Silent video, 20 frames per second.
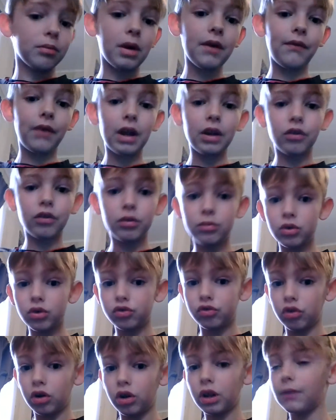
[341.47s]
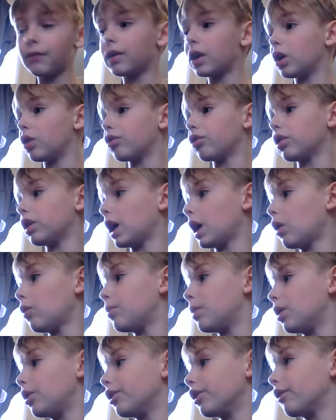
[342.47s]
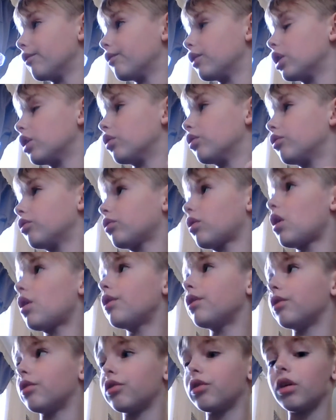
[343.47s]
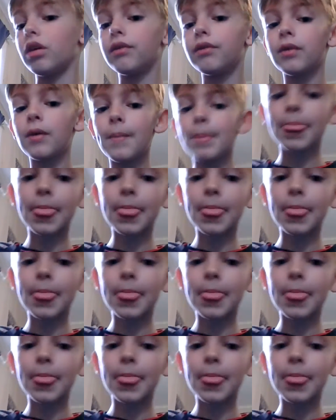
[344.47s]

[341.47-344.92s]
You might find some more drawing videos or Lego building videos or all this stuff.